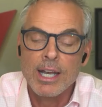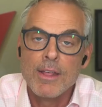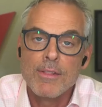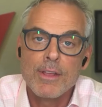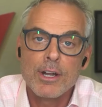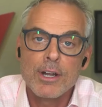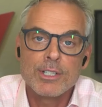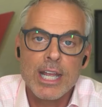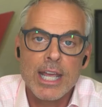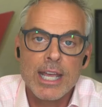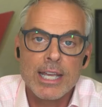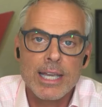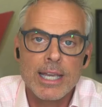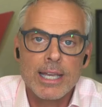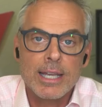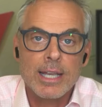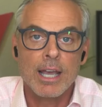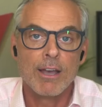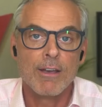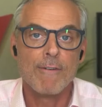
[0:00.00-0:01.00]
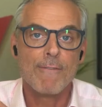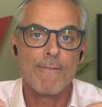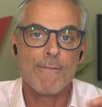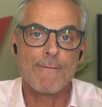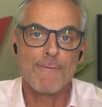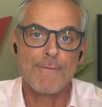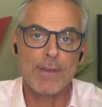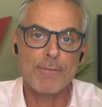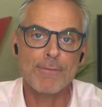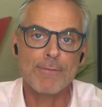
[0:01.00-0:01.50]
They're taking
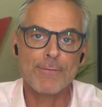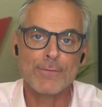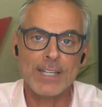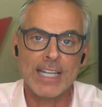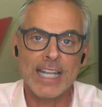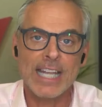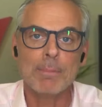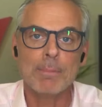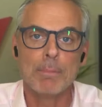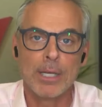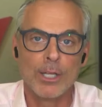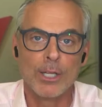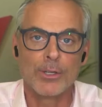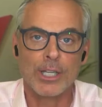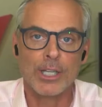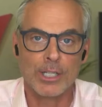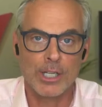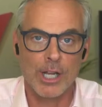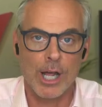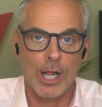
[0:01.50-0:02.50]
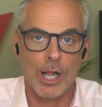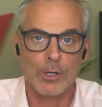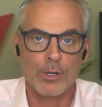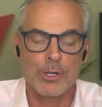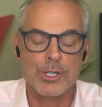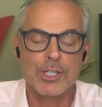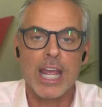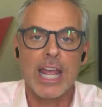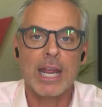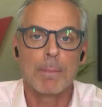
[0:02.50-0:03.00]
$15 million
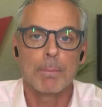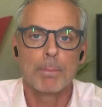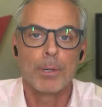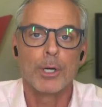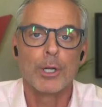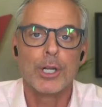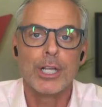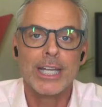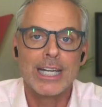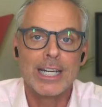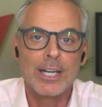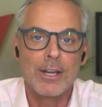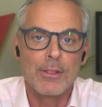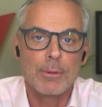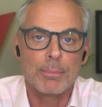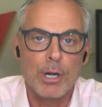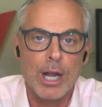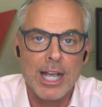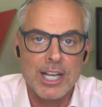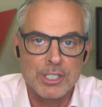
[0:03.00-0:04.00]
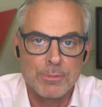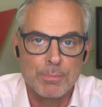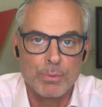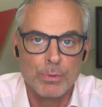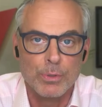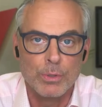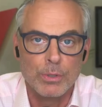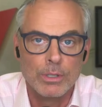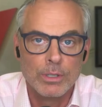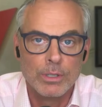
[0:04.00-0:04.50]
and putting it into the prize
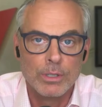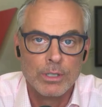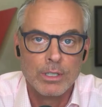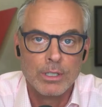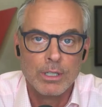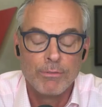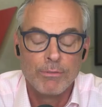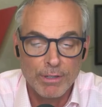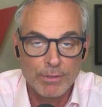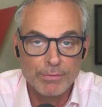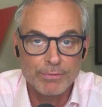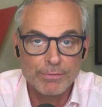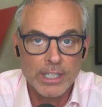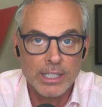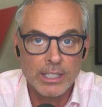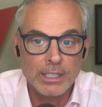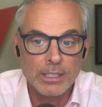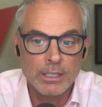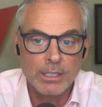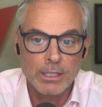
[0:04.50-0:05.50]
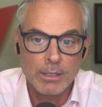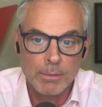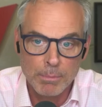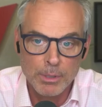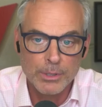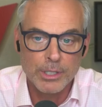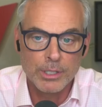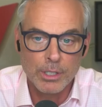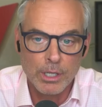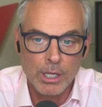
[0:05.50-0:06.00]
pool. $15
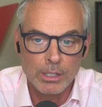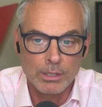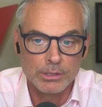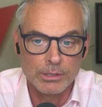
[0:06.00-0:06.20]
million.